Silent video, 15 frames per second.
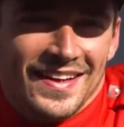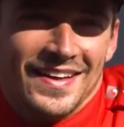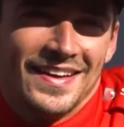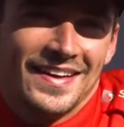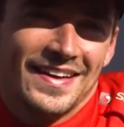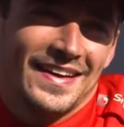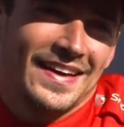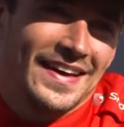
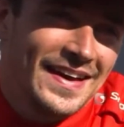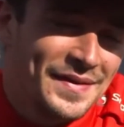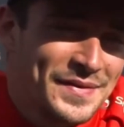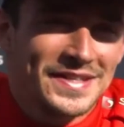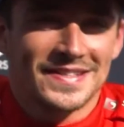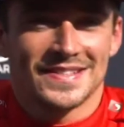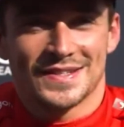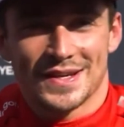Yeah, I
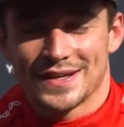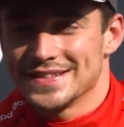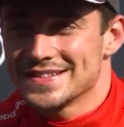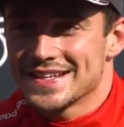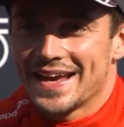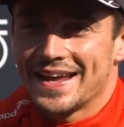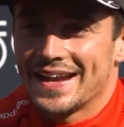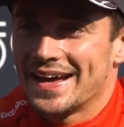mean, turn
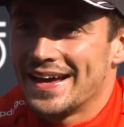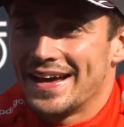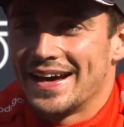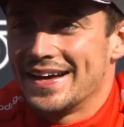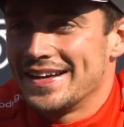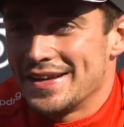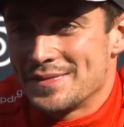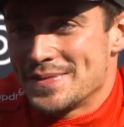10,
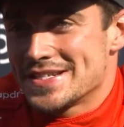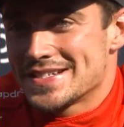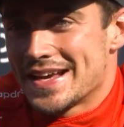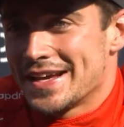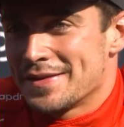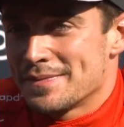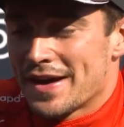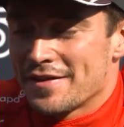I did a
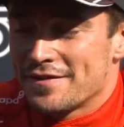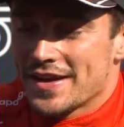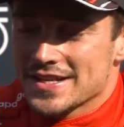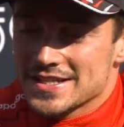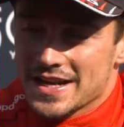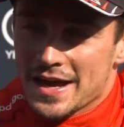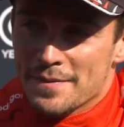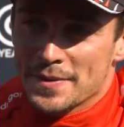mistake in my
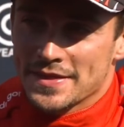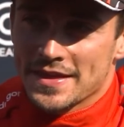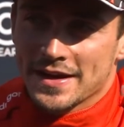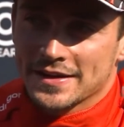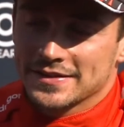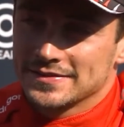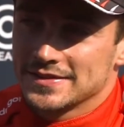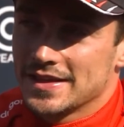fast lap, and
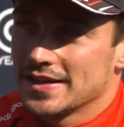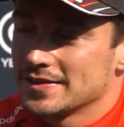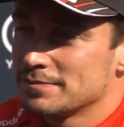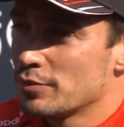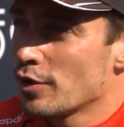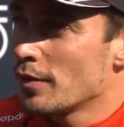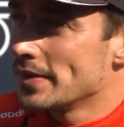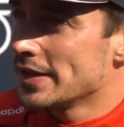that
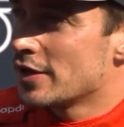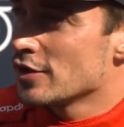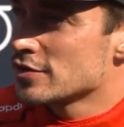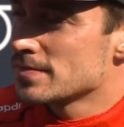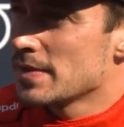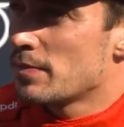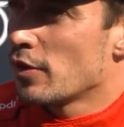probably cost me pole